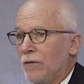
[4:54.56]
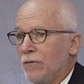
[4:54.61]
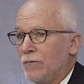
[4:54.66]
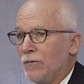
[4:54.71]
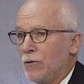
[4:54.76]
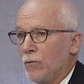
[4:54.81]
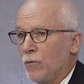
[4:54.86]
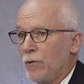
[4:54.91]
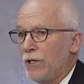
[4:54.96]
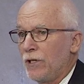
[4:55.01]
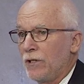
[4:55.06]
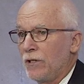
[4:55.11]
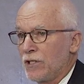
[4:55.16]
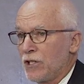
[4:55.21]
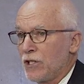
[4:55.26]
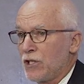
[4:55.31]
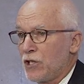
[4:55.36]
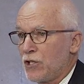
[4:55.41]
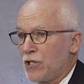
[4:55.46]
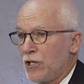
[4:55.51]
that we
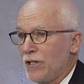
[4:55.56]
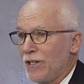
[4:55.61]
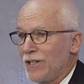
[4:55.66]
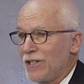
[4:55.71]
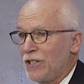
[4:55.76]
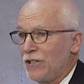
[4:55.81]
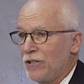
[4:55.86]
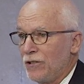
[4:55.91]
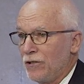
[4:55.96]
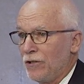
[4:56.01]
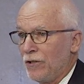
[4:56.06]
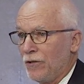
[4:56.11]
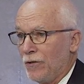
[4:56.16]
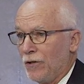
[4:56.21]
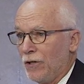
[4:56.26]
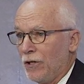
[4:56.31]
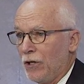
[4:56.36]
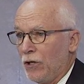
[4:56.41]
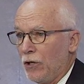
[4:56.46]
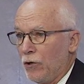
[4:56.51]
as a society
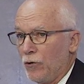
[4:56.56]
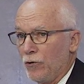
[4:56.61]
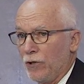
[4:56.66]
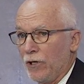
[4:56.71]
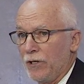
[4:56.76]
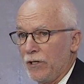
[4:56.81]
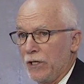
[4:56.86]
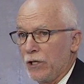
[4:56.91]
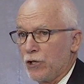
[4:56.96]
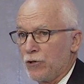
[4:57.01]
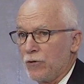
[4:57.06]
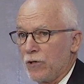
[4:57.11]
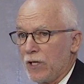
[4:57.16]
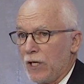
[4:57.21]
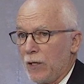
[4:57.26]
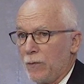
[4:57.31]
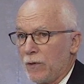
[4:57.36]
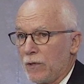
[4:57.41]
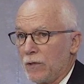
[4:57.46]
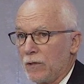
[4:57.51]
earn on our natural
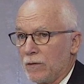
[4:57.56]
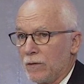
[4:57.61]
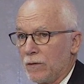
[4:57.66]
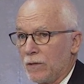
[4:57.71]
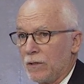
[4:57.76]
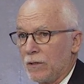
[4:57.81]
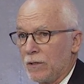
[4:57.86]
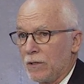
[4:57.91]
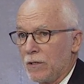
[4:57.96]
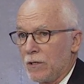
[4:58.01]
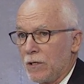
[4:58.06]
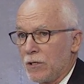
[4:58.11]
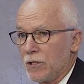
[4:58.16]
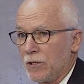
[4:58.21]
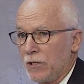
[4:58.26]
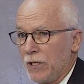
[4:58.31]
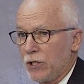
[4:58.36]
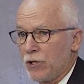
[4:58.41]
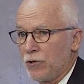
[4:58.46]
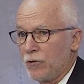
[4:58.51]
capital. So
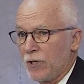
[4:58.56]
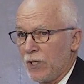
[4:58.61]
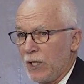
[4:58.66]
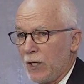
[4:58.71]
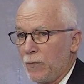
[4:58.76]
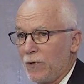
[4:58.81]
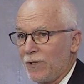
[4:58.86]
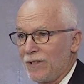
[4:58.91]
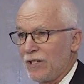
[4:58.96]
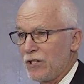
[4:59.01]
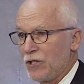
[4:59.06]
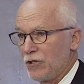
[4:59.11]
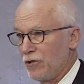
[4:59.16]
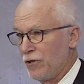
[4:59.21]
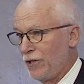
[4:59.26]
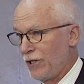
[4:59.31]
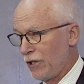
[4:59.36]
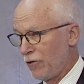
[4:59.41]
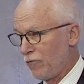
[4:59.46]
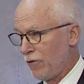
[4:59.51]
natural capital is
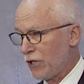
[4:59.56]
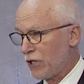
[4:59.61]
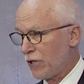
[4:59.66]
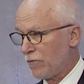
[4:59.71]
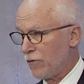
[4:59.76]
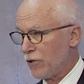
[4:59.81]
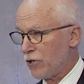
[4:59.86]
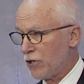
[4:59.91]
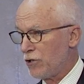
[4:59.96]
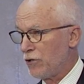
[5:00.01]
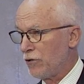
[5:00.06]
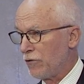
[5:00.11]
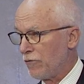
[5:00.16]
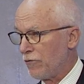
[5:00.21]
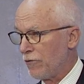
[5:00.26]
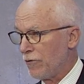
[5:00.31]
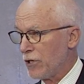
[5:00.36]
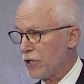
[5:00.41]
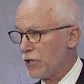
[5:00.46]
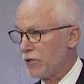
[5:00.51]
earning a rate of return
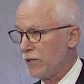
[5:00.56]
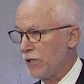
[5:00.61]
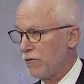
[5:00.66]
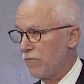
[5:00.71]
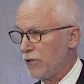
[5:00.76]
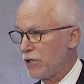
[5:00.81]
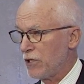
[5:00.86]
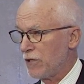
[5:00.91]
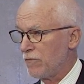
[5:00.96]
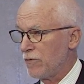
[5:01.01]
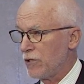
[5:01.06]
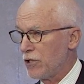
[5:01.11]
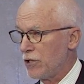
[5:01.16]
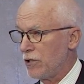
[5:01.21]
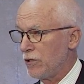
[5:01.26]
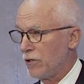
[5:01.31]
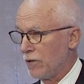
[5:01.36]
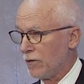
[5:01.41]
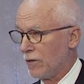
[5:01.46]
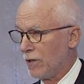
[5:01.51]
for us, and that rate of
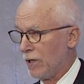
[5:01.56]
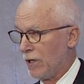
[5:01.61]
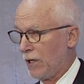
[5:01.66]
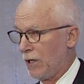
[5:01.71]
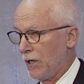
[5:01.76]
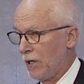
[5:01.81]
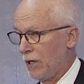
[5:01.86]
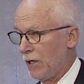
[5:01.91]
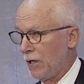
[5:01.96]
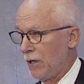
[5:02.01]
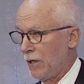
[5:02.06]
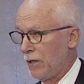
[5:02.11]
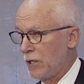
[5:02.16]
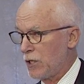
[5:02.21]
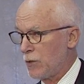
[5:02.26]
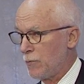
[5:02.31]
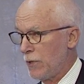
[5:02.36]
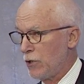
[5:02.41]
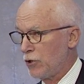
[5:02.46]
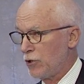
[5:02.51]
return
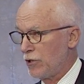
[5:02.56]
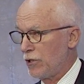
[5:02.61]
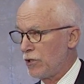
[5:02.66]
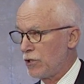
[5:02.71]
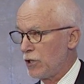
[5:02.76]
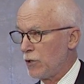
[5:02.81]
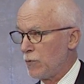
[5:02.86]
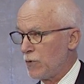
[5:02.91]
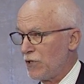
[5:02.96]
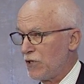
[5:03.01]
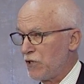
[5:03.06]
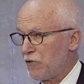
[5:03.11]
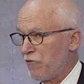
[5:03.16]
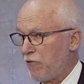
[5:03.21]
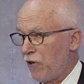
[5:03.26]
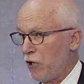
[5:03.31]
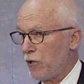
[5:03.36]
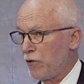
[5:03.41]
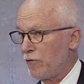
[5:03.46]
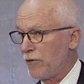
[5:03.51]
is measured in terms of this
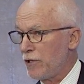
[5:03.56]
flow of